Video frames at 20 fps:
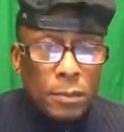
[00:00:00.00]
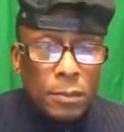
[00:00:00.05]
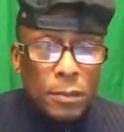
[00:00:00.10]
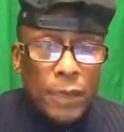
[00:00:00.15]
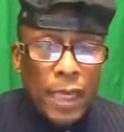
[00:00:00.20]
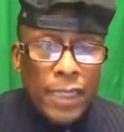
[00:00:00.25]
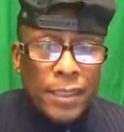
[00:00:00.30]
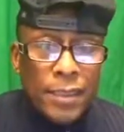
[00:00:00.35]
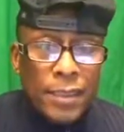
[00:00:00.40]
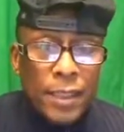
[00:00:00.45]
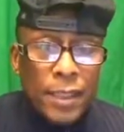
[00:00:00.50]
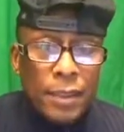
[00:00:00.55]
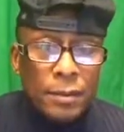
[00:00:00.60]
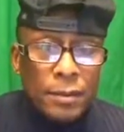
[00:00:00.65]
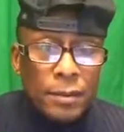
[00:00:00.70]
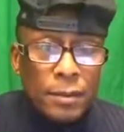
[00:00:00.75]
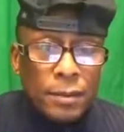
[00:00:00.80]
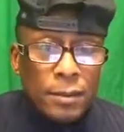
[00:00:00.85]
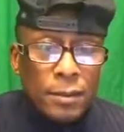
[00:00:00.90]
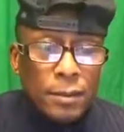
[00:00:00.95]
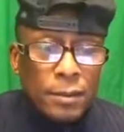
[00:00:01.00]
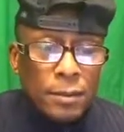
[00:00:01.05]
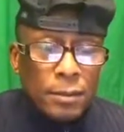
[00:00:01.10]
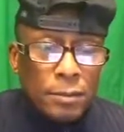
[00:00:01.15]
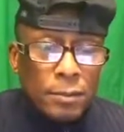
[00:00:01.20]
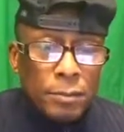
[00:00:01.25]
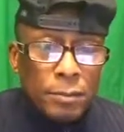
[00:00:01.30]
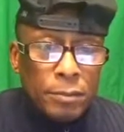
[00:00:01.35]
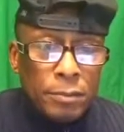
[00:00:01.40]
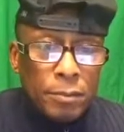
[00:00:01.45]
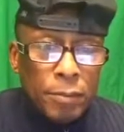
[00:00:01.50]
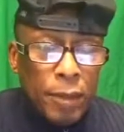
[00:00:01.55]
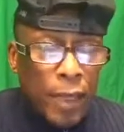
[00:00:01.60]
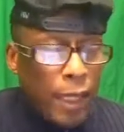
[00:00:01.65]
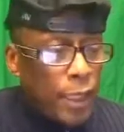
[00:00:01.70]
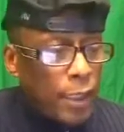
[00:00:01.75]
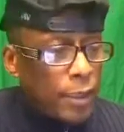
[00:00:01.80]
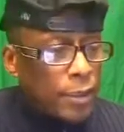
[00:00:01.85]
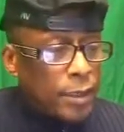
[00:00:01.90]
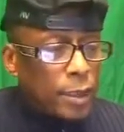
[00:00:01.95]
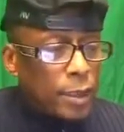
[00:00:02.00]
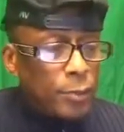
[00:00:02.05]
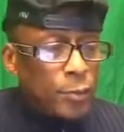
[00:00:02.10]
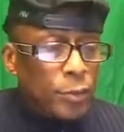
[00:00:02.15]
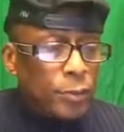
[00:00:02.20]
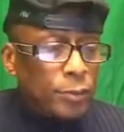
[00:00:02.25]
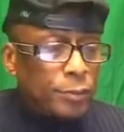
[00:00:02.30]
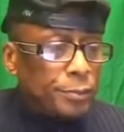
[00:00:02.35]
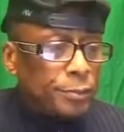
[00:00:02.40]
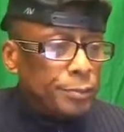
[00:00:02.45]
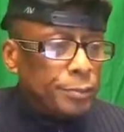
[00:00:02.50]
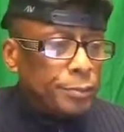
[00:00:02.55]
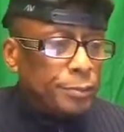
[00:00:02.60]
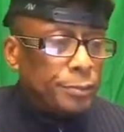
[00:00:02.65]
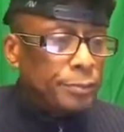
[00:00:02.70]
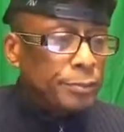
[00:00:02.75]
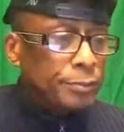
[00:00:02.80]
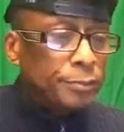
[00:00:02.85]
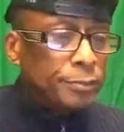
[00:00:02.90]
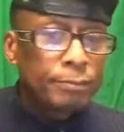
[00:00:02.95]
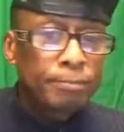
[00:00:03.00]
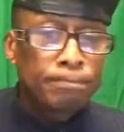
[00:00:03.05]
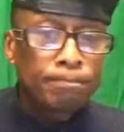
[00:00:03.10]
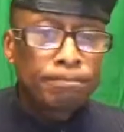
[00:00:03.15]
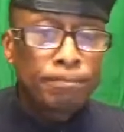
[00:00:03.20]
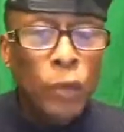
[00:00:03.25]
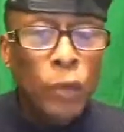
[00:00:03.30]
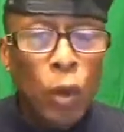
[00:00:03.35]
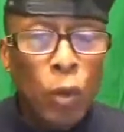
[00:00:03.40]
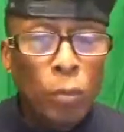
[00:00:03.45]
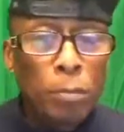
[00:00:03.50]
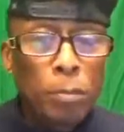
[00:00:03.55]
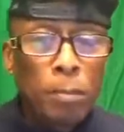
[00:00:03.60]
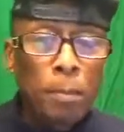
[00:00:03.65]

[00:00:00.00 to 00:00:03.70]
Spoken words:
That's it. Plain and simple. Nope.